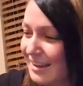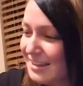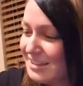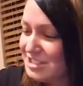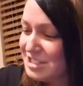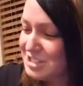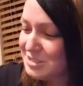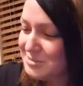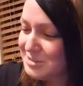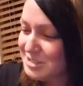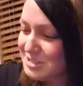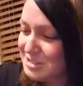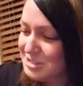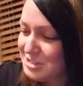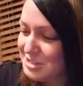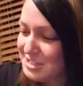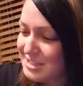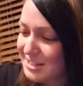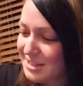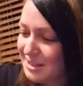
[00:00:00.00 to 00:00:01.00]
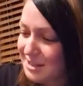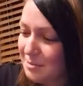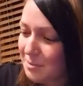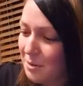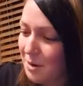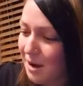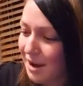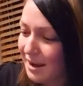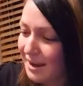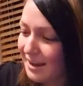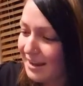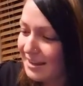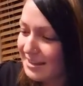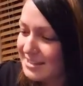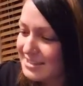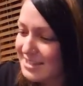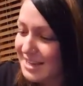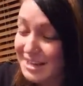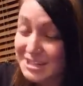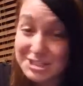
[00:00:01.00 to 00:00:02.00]
She was interested in the
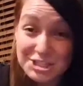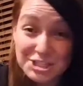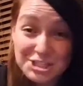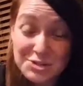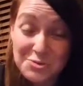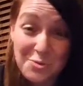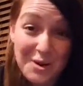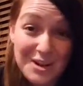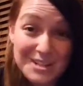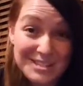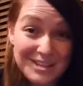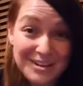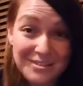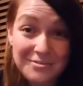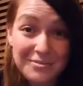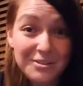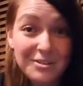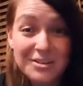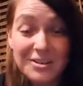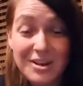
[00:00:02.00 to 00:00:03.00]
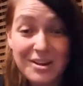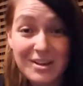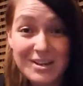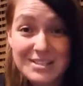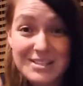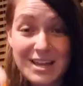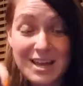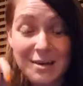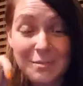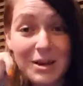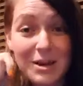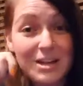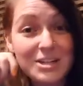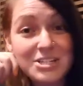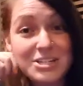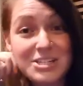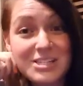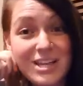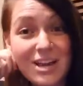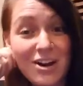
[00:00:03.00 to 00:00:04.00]
products. Actually, she wasn't for the longest time, and I
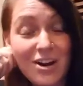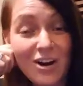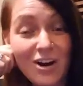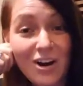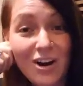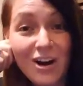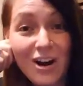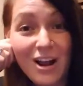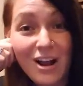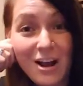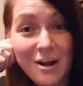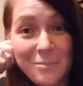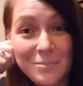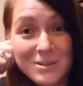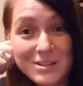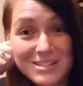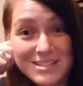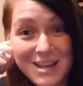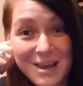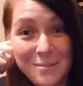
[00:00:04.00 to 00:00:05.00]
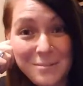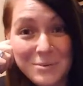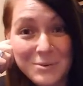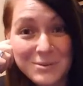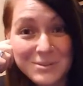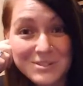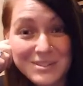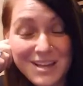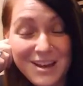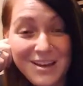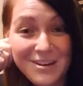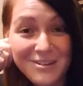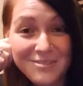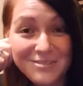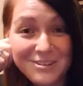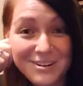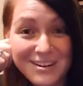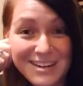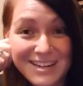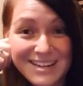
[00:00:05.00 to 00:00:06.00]
just sent her a couple of samples
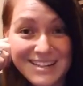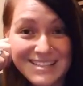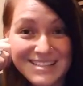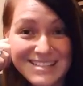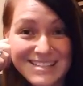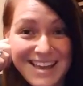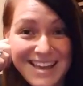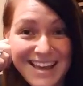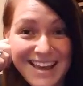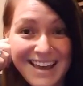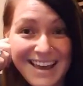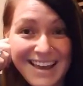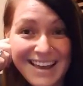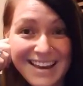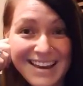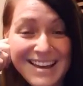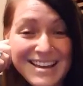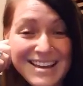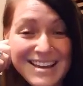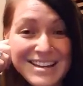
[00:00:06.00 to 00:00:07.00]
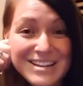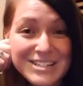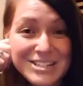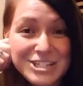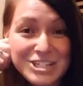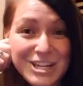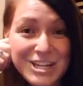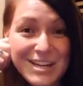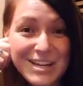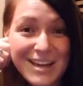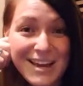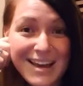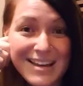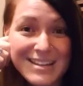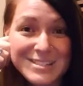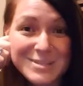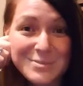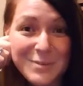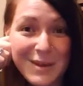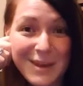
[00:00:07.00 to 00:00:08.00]
of greens, and she
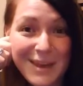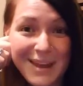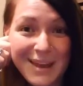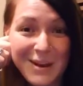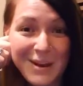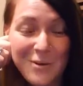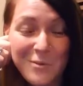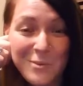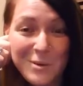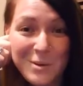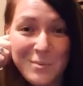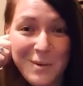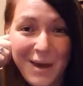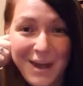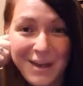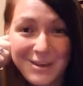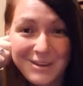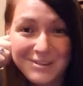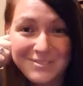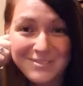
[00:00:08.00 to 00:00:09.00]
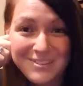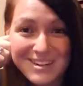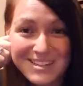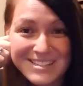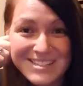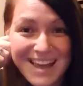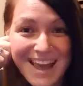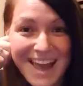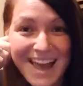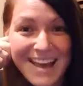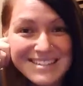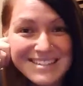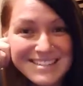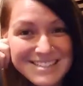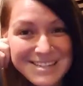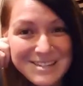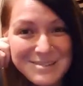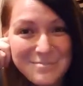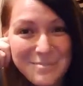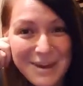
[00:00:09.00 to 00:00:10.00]
has been one of my good friends and
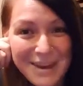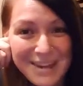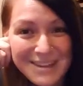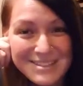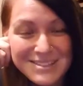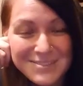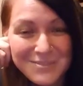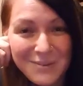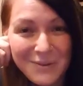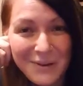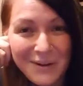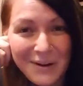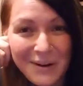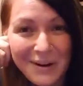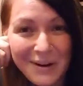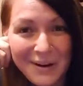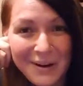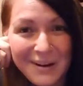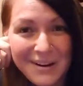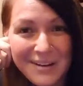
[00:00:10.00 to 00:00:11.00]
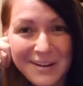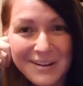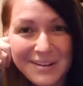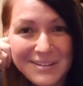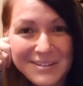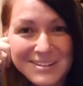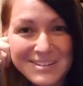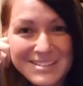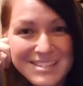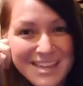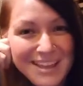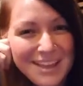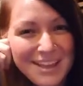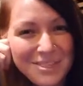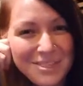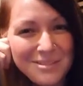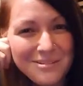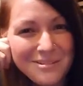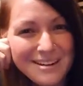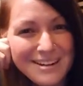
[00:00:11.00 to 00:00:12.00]
teammates for, what is it,
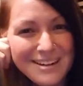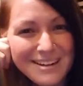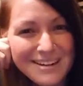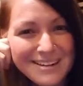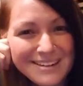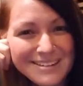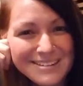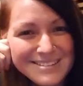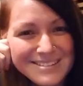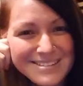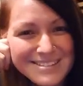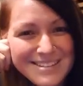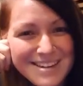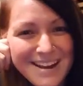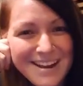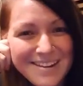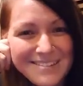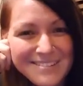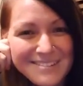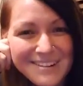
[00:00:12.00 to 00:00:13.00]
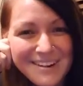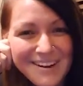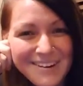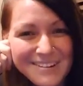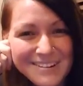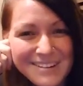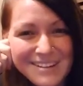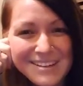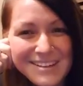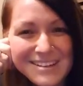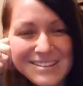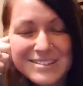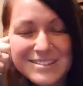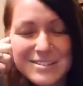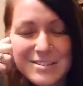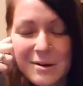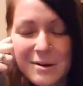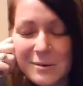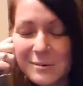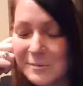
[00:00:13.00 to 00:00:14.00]
like 3 years now, Carly?
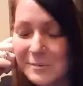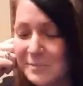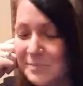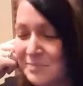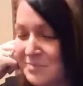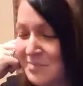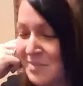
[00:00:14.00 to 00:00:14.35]
So